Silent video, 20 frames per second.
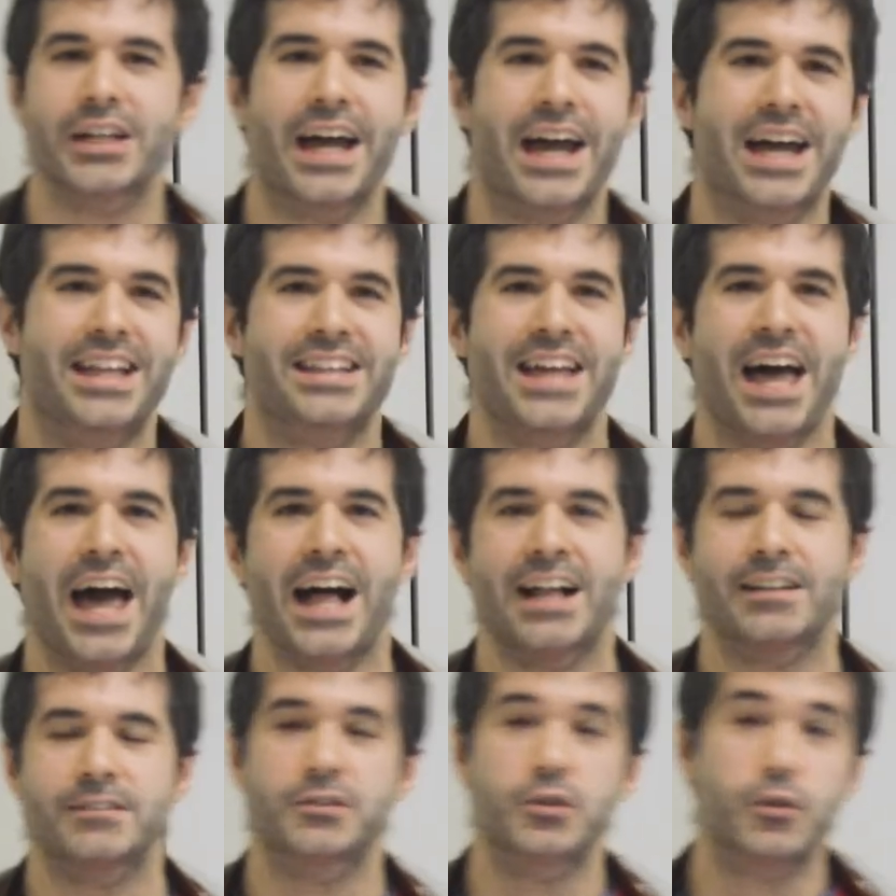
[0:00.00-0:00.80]
It
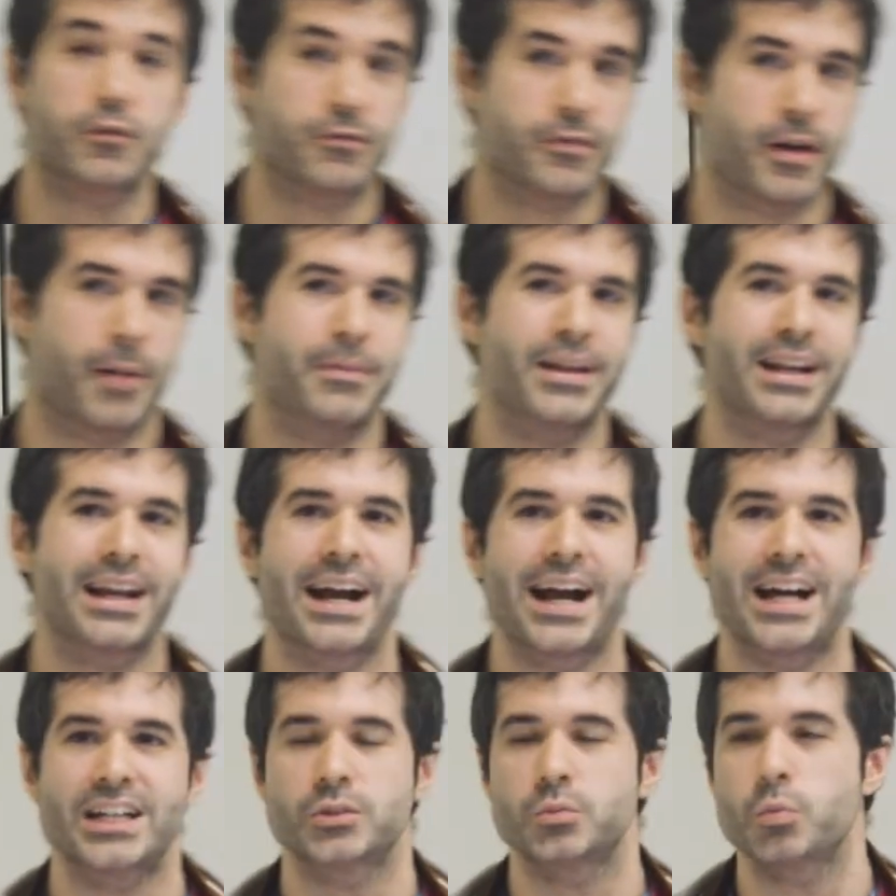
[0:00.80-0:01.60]
helps you
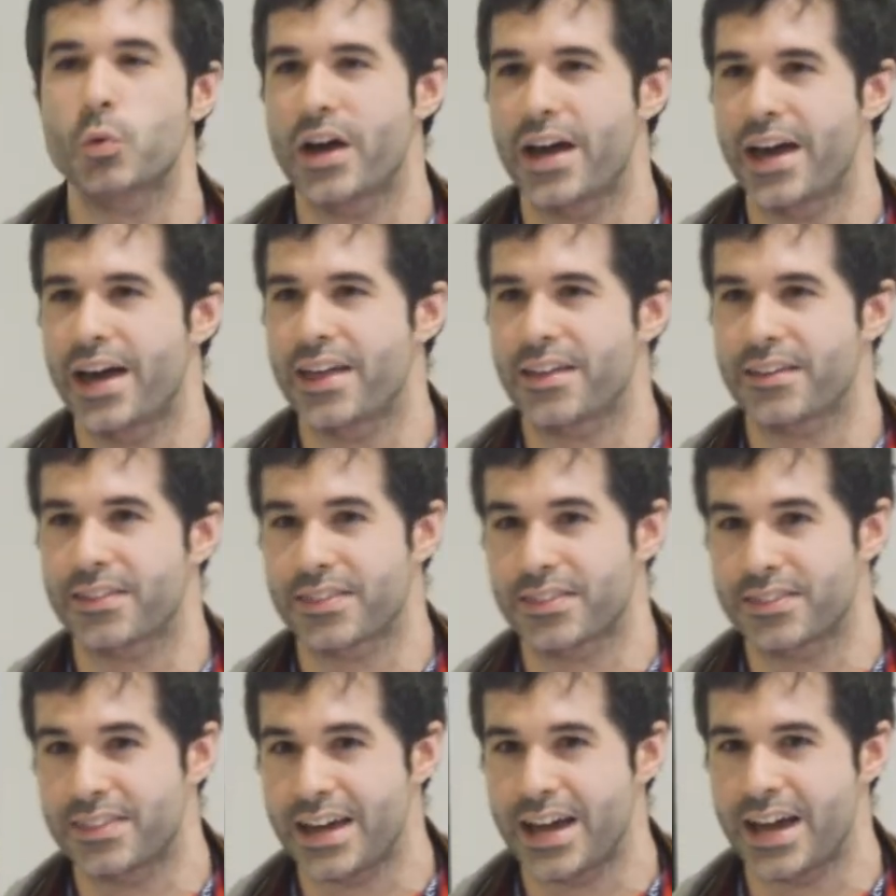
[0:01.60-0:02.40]
familiarize
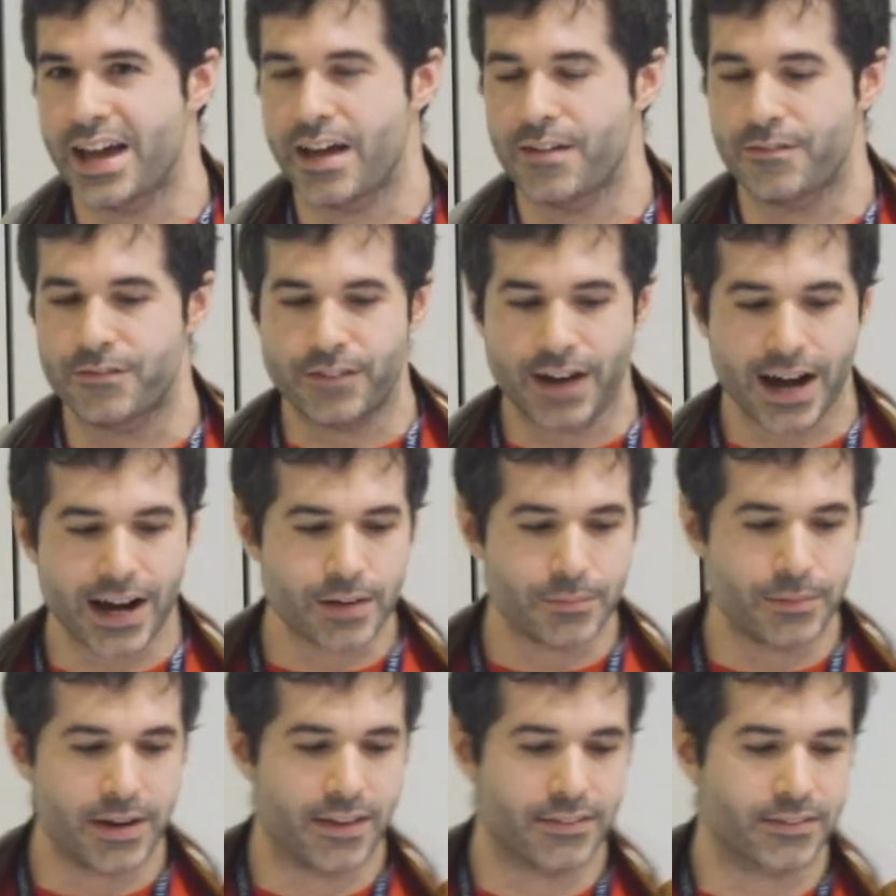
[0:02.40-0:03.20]
with the
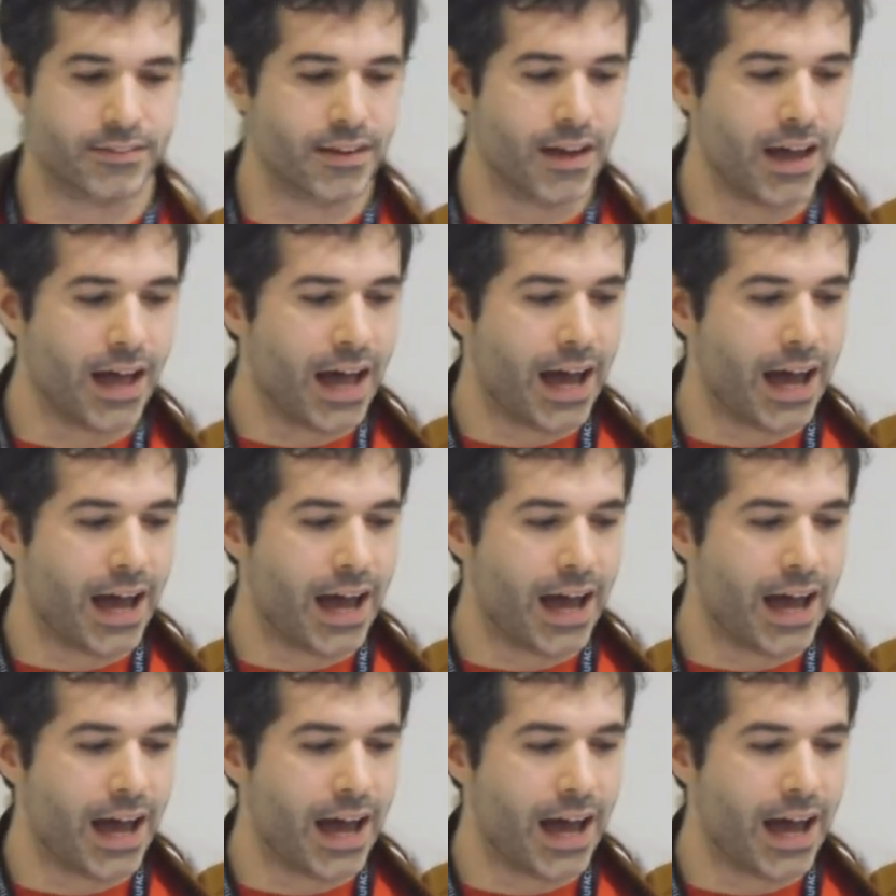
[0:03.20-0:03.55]
environment,